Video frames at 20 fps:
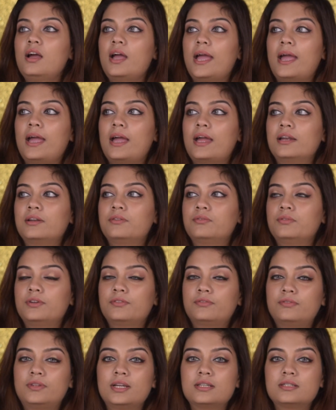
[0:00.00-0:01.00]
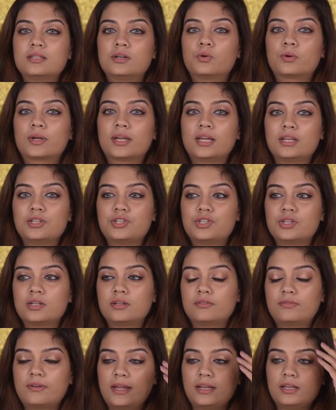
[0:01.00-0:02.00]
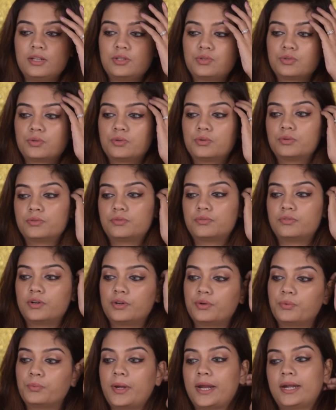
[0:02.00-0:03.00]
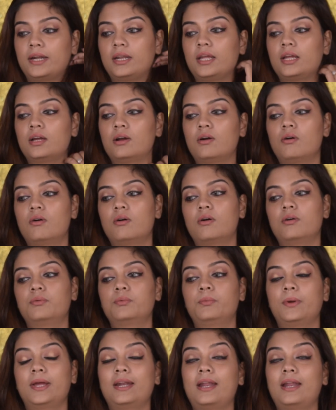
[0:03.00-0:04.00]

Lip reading: And if there's an occasion, if I need to go for a wedding, or where